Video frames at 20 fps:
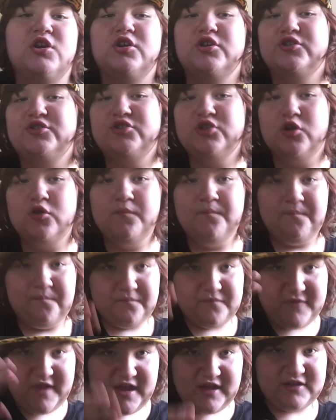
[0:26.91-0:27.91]
So
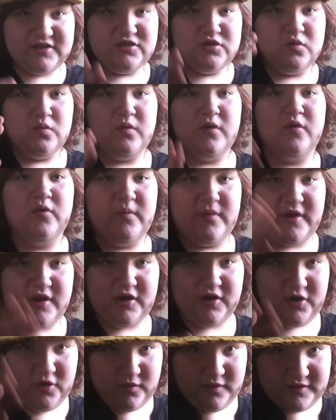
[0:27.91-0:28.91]
that's where we are
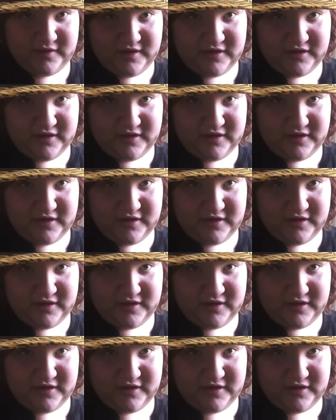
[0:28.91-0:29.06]
going.